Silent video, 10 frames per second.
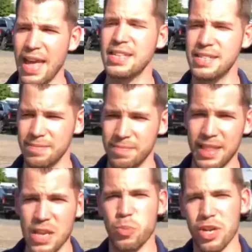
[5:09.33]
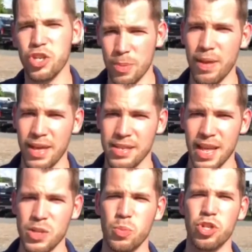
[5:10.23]
is. That's what a Jeep is.
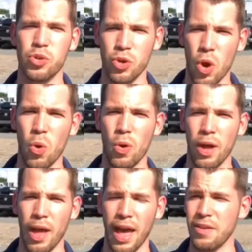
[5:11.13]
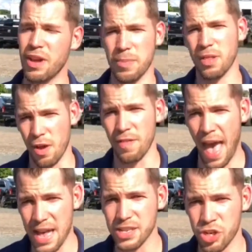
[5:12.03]
That's what you know and have come to love
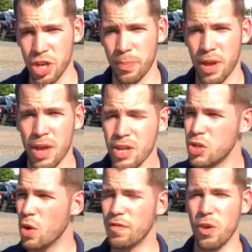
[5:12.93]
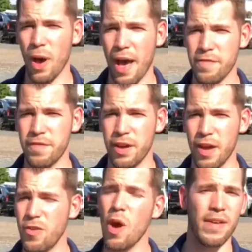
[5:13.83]
as a Jeep. So if you have
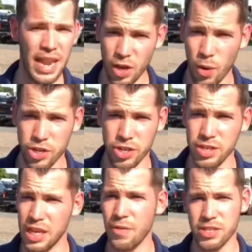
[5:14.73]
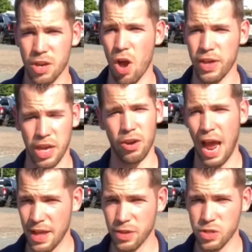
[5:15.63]
any questions, give us a call here
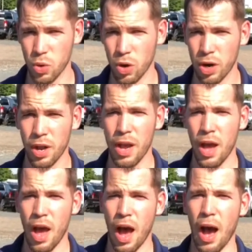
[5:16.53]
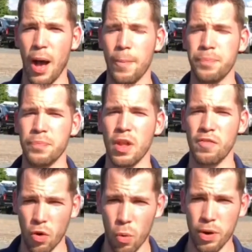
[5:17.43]
at the store,
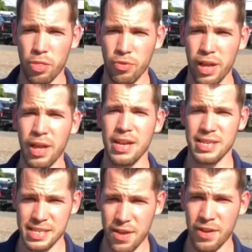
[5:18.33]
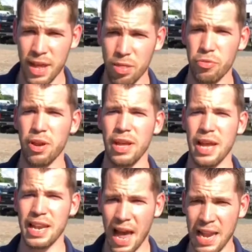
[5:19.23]

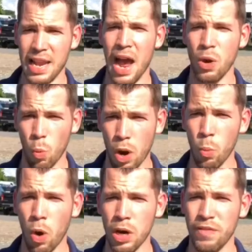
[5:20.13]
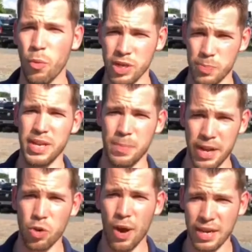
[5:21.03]
413-783-9911. If you want to speak to me
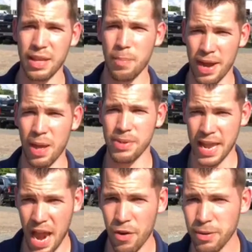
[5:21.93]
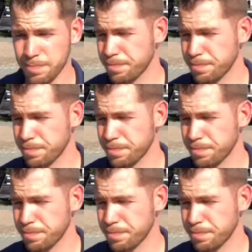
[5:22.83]
directly, my name is Aaron.